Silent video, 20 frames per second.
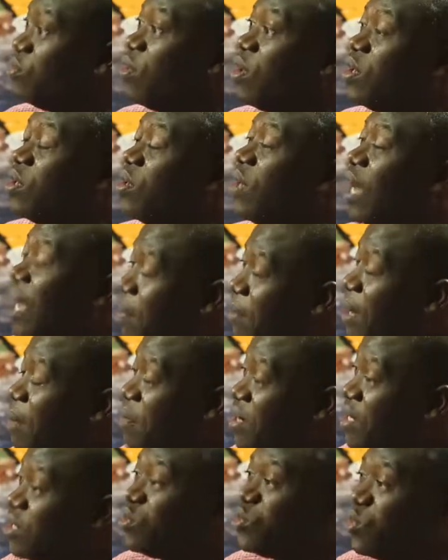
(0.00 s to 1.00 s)

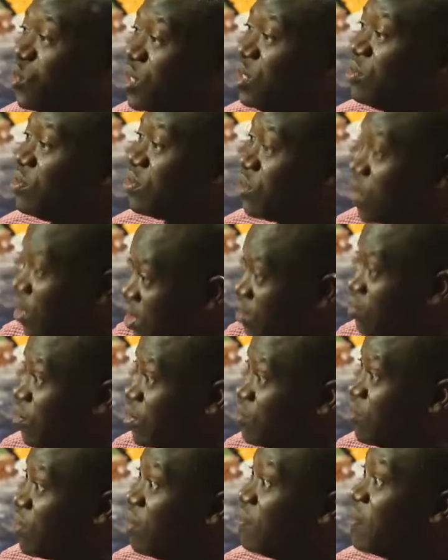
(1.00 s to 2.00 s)
Totti
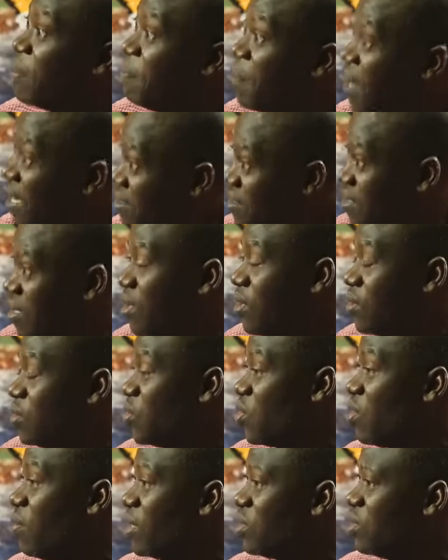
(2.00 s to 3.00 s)
was one of the best
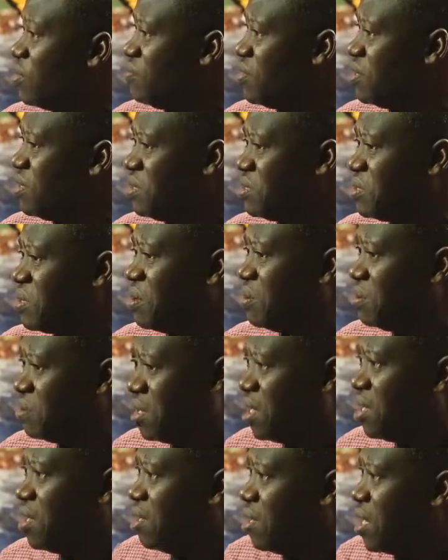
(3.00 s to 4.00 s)
to come out of Italy.
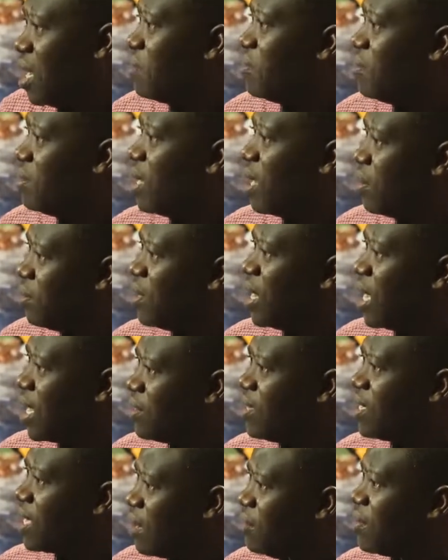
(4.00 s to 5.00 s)
So I
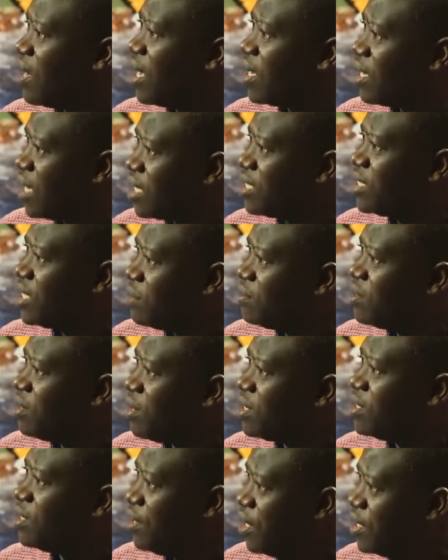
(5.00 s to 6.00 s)
think I will accept
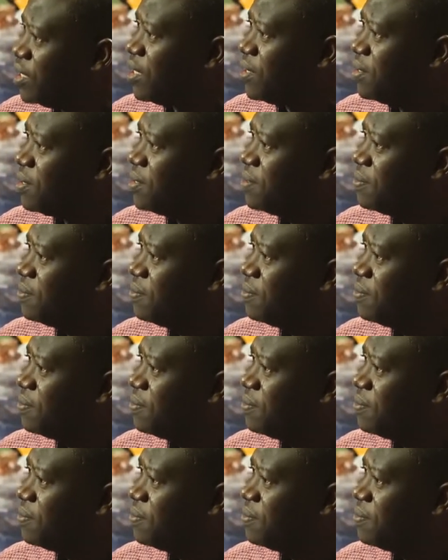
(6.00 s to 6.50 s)
him as a legend.